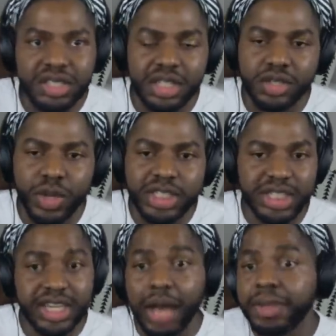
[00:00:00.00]
situation
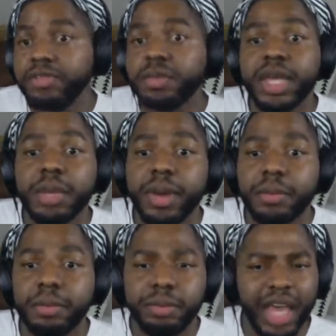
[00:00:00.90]
and not be able to
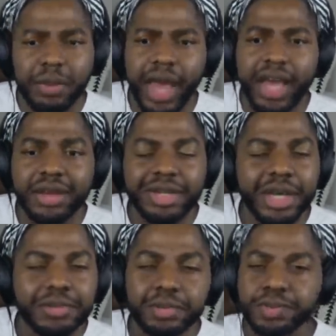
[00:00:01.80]
pay it back, you know?